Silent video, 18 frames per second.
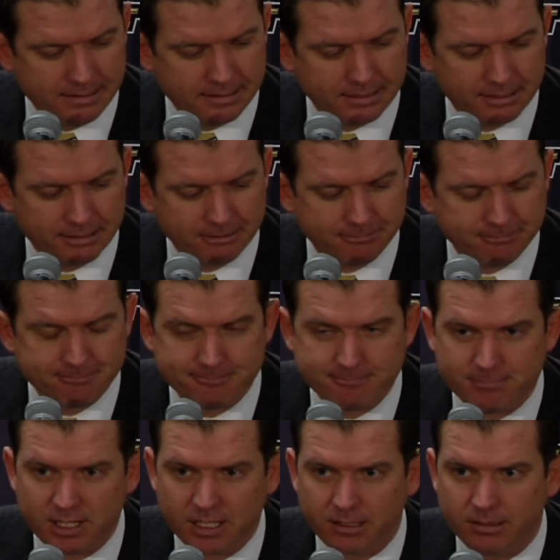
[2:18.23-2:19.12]

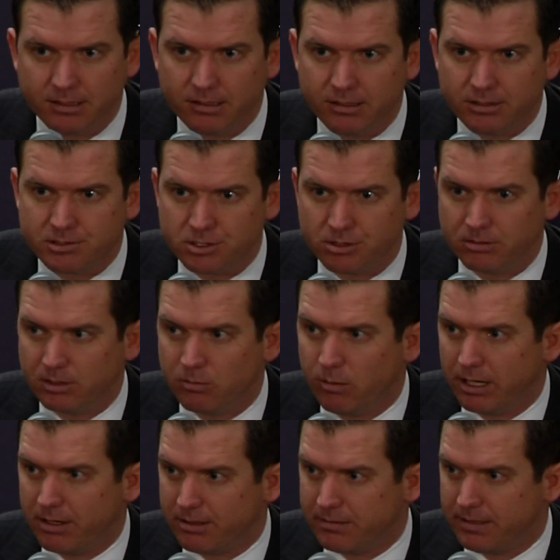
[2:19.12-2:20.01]
Certainly
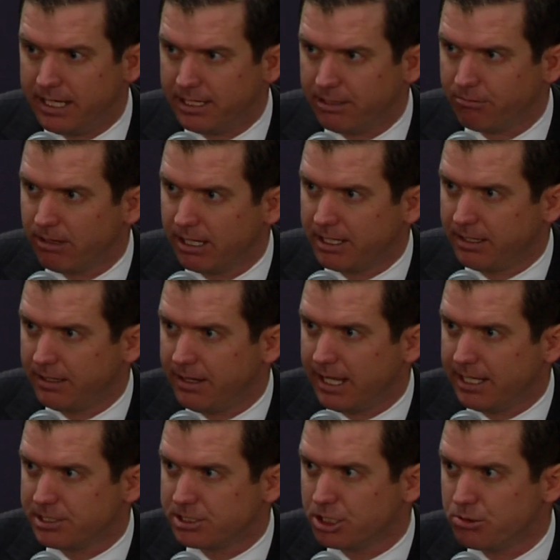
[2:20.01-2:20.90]
want to thank and
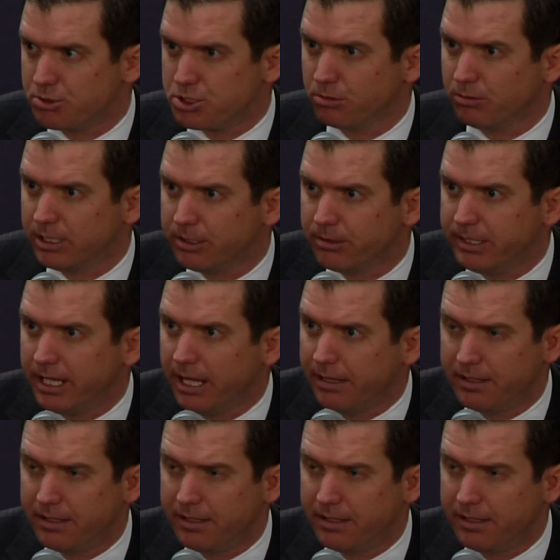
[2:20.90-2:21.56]
recognize Coach O'Leary.